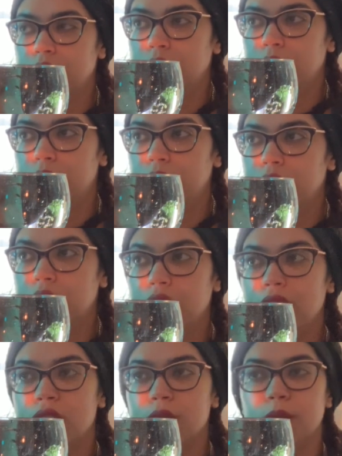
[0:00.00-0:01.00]
know,
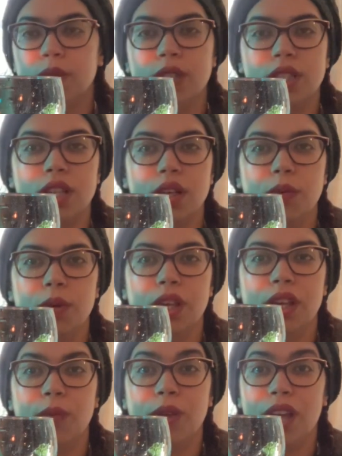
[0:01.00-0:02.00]
the experience that
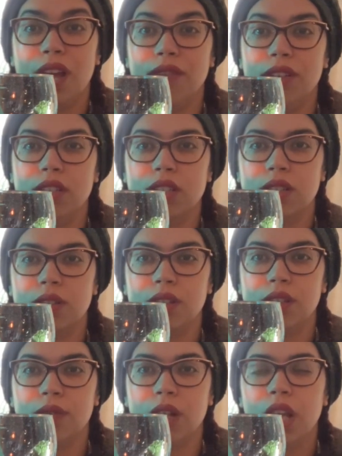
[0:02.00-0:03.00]
we we have on this
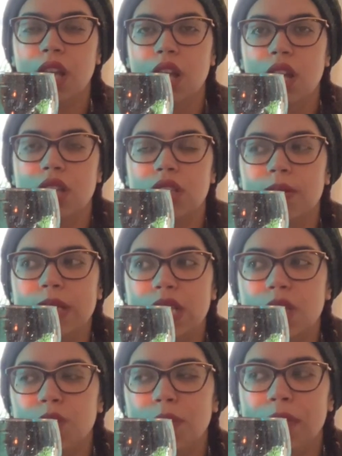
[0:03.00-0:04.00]
earth, right?
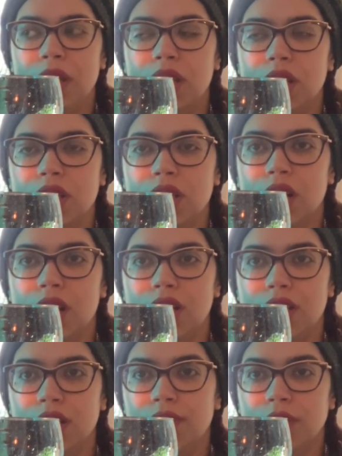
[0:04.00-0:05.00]
Sometimes we make things a
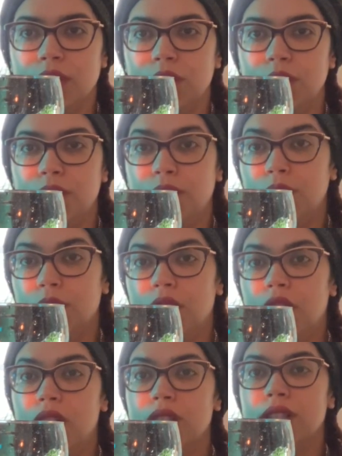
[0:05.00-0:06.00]
lot difficult for
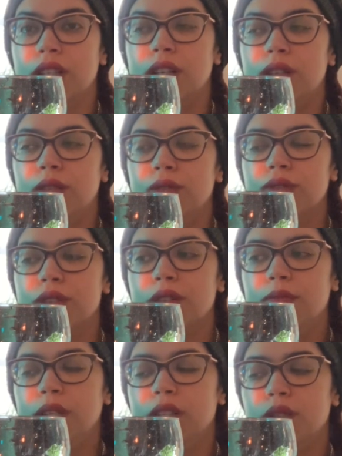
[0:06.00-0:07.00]
ourselves
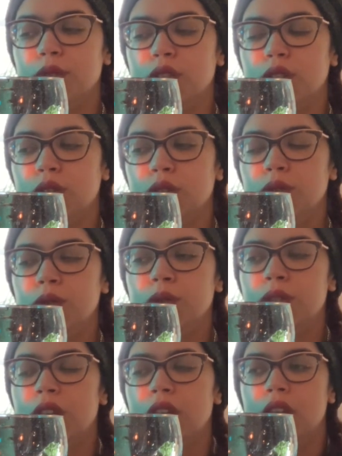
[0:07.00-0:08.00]
because we
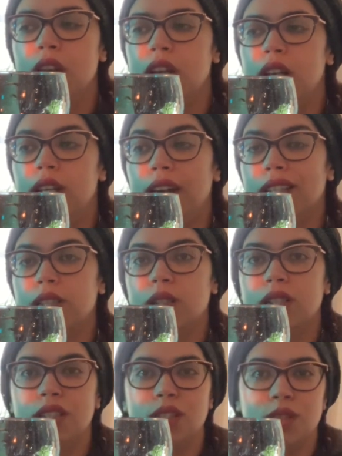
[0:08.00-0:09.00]
choose not to
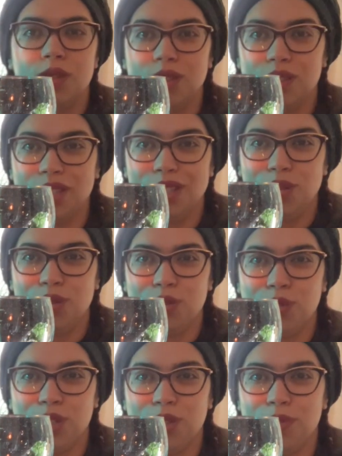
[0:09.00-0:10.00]
listen to those little
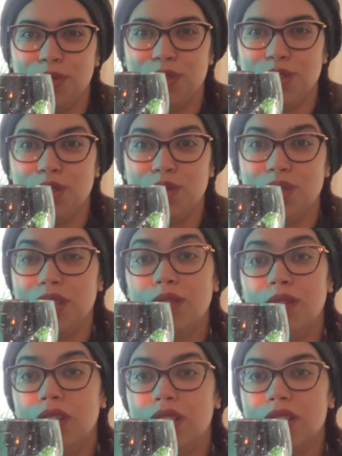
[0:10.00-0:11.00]
whispers, those
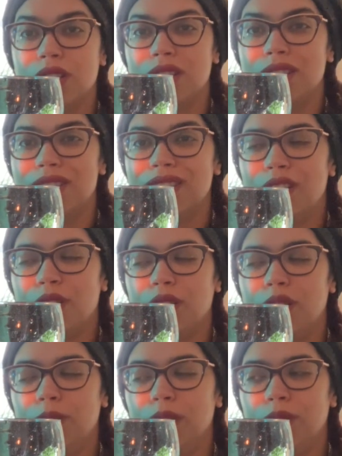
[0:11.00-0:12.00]
little nudges that are
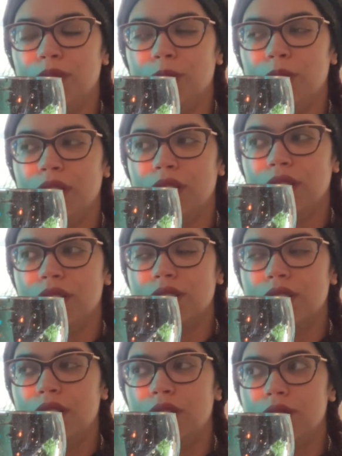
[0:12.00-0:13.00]
coming from within
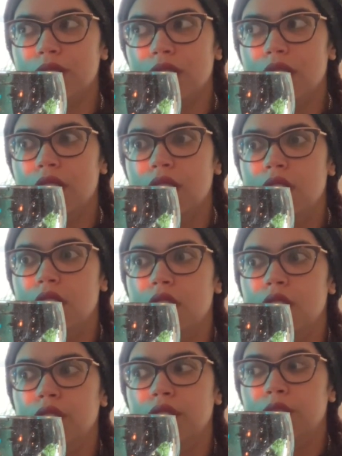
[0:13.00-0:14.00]
ourselves. And
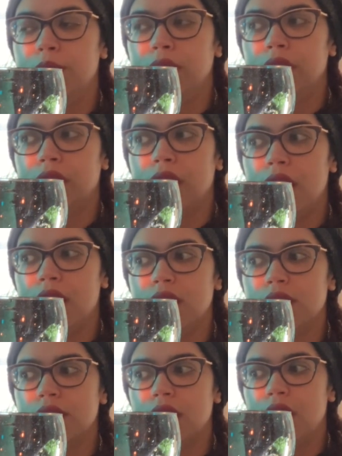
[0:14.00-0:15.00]
you're being
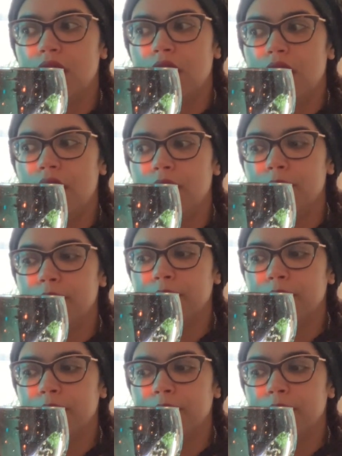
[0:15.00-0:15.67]
asked that